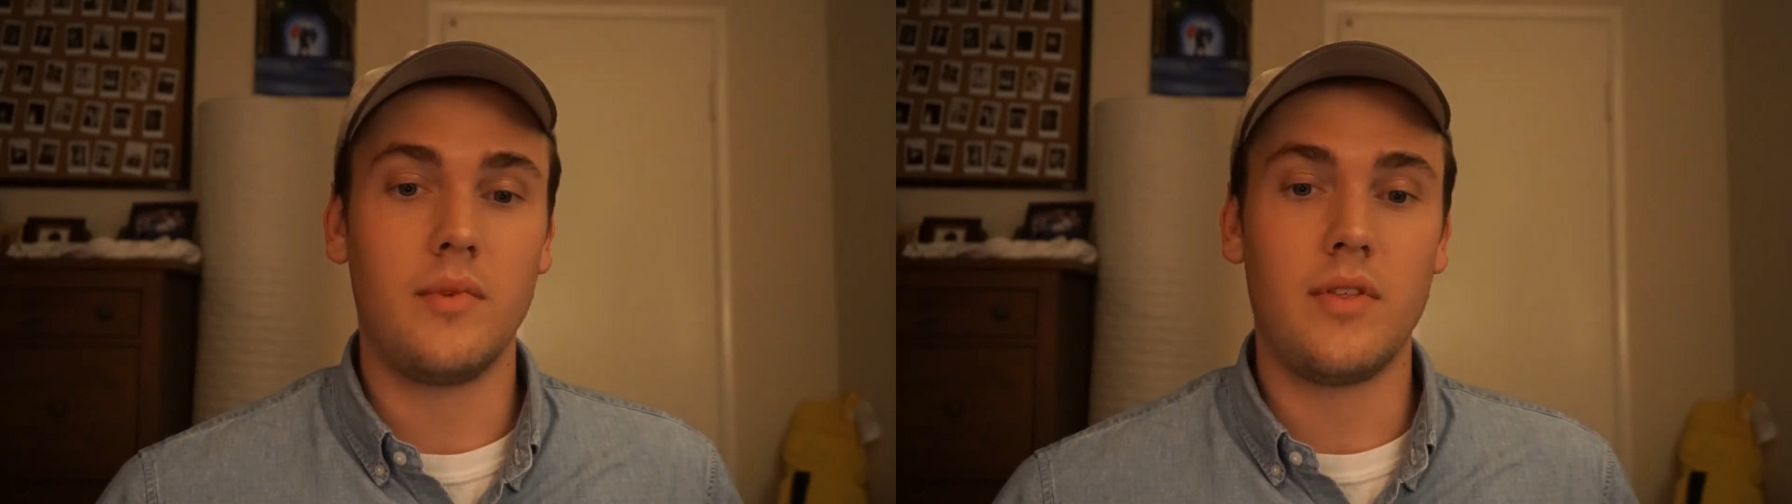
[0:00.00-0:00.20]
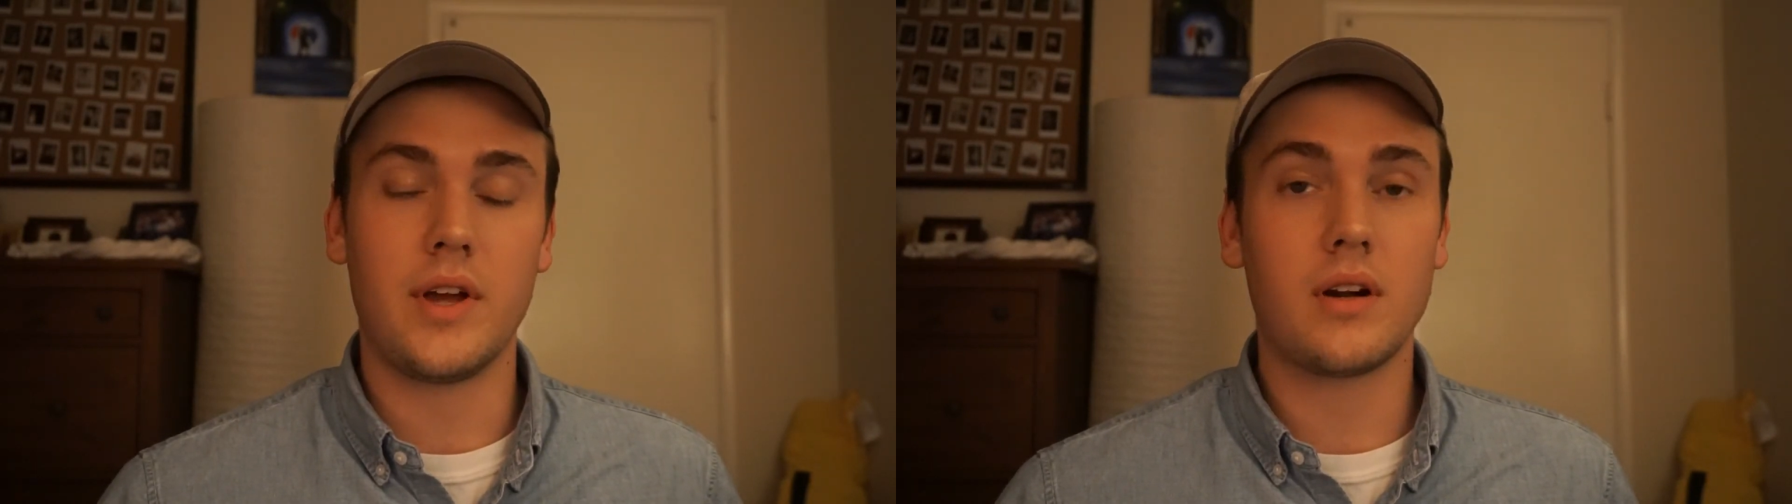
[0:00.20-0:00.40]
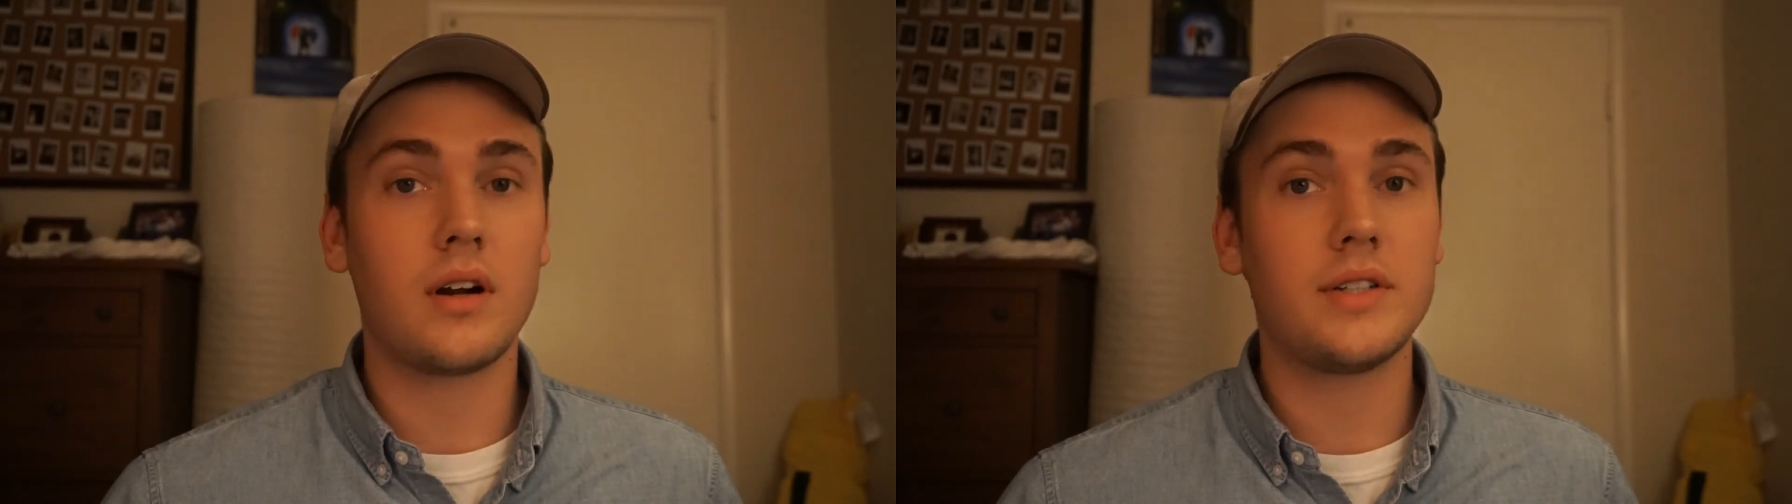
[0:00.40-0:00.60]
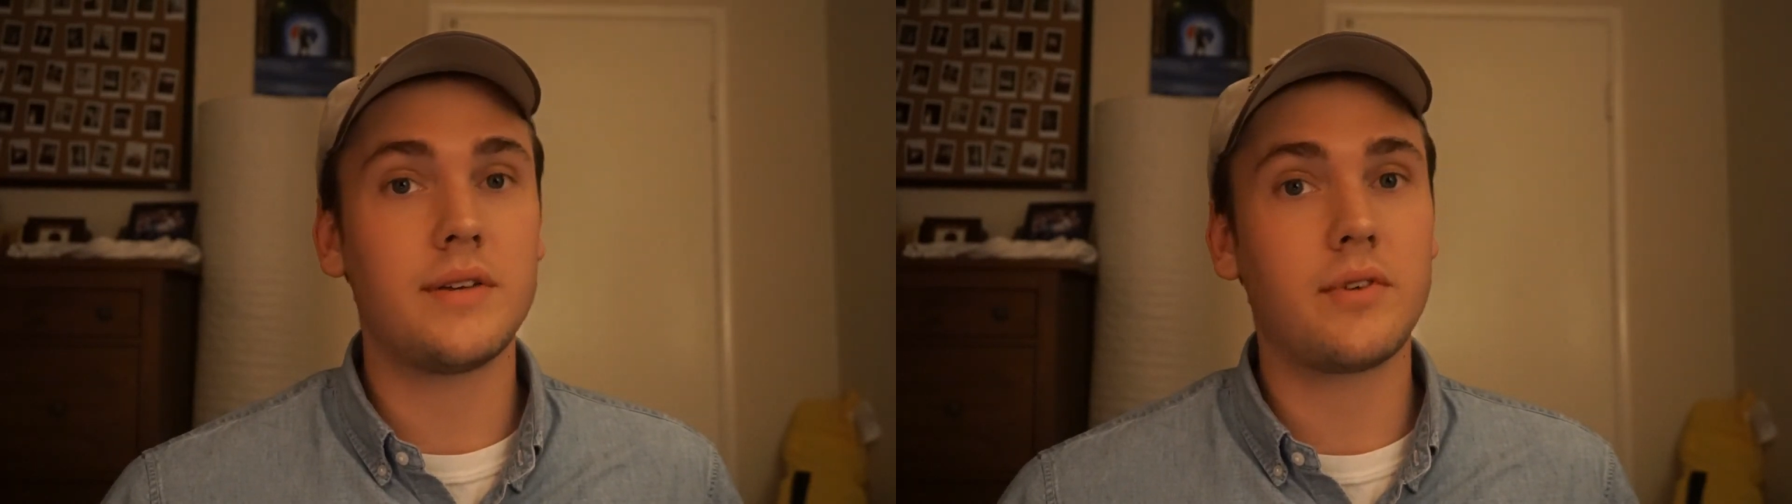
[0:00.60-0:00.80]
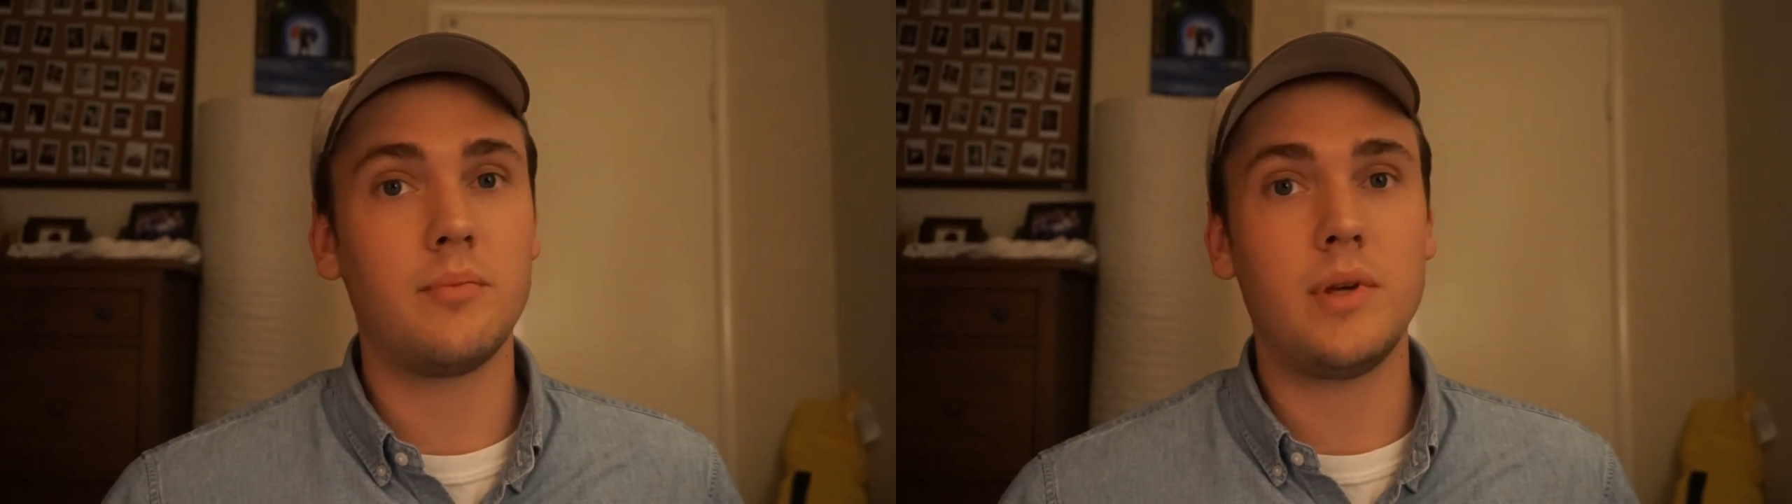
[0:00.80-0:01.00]
there are
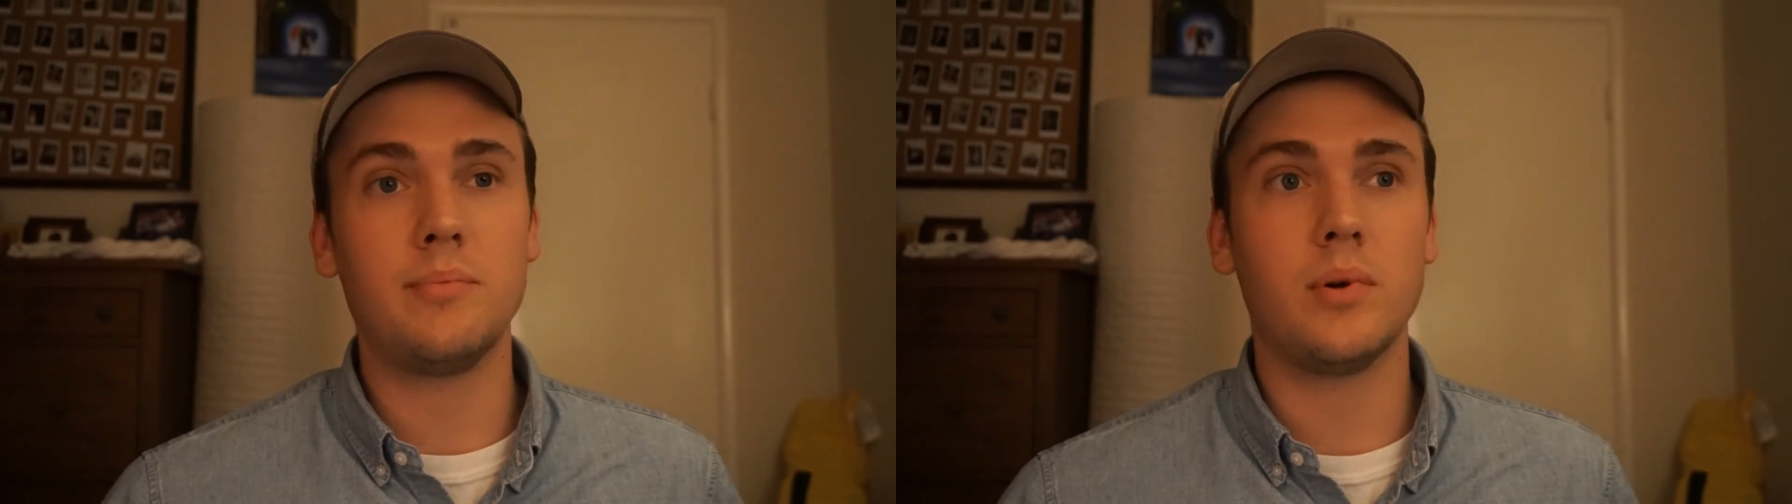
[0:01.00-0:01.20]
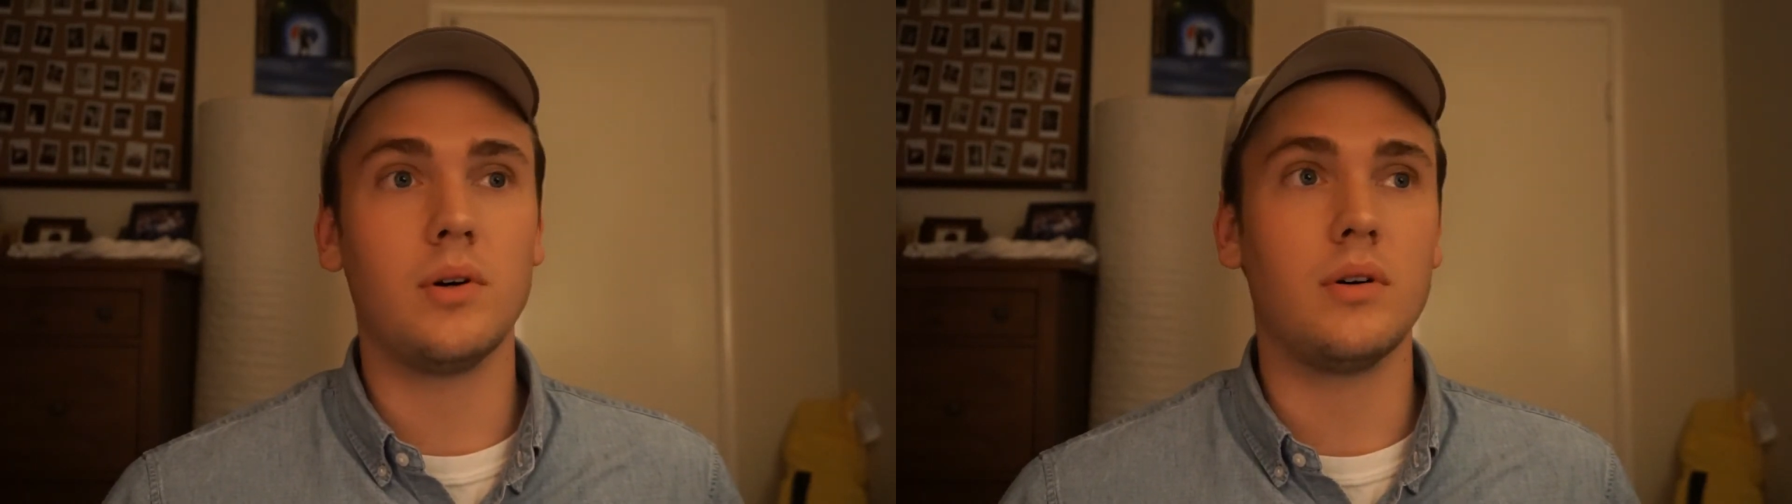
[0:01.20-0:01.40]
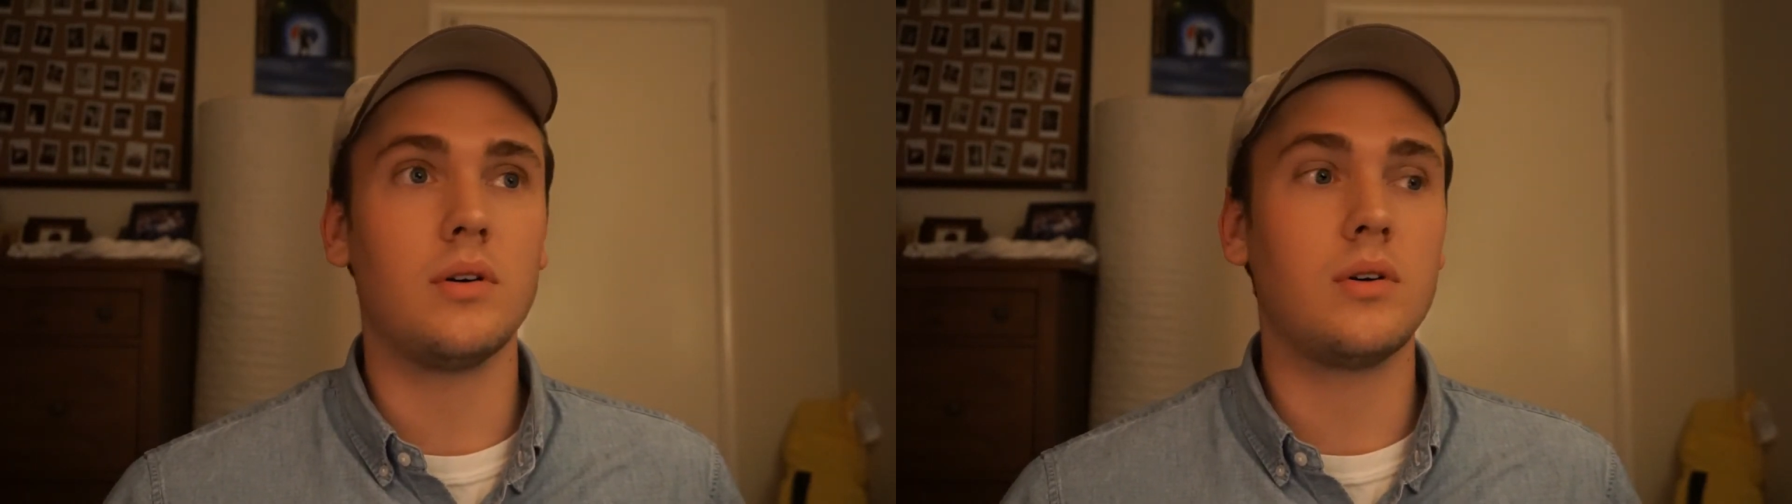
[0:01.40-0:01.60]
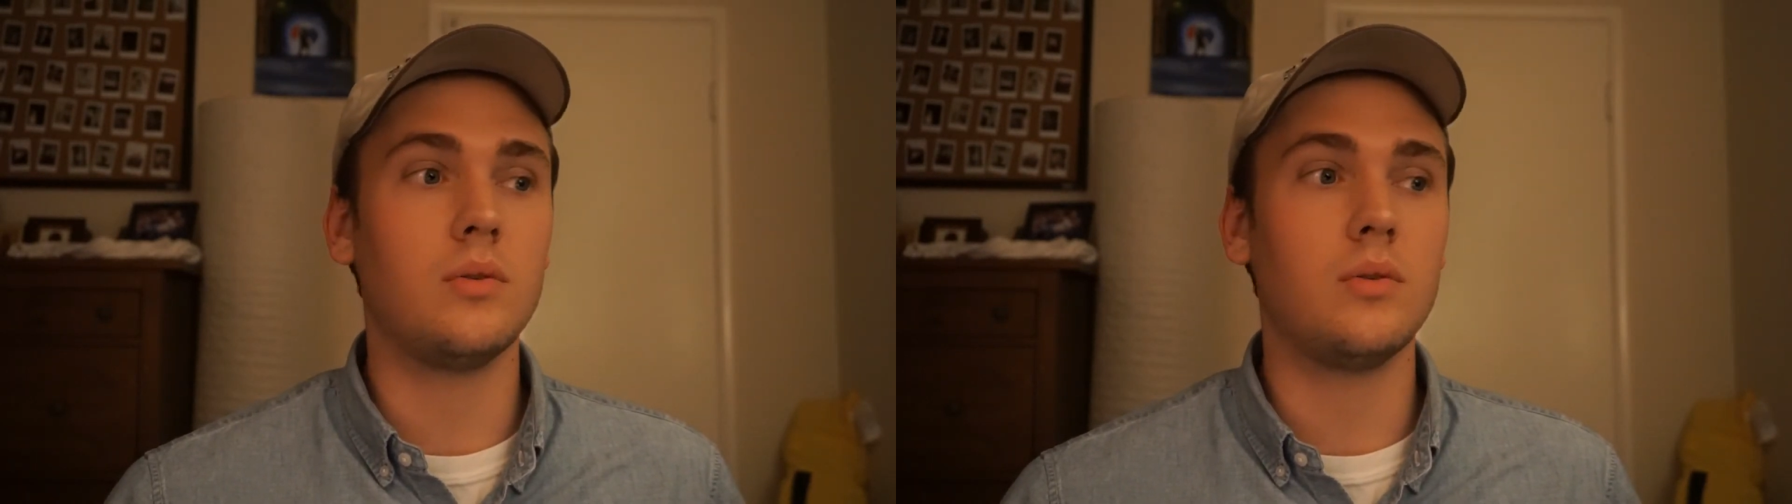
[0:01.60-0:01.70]
different people